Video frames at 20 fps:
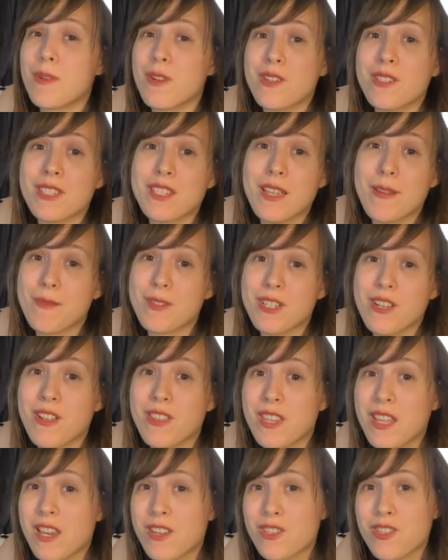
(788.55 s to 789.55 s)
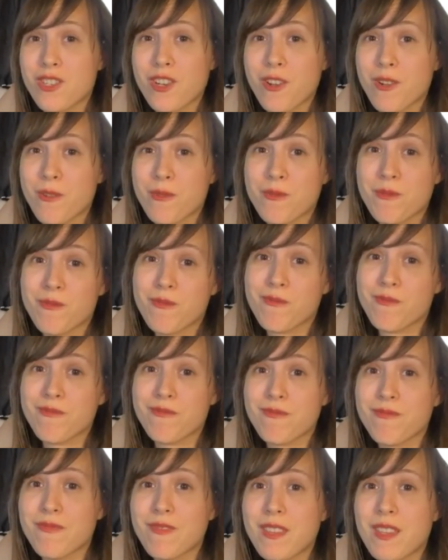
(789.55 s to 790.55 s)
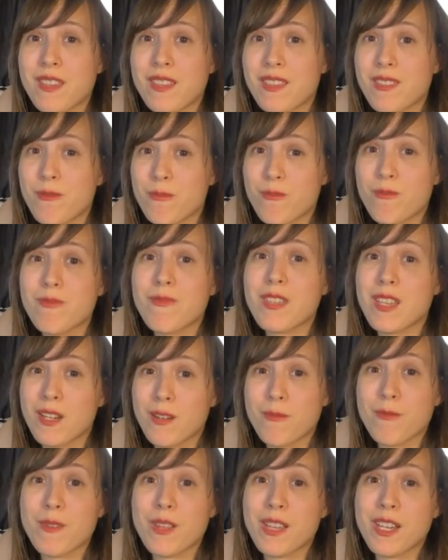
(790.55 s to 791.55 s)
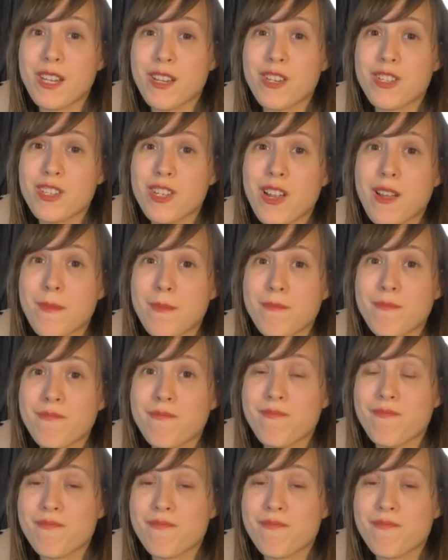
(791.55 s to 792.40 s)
person that was on that show did a really good job.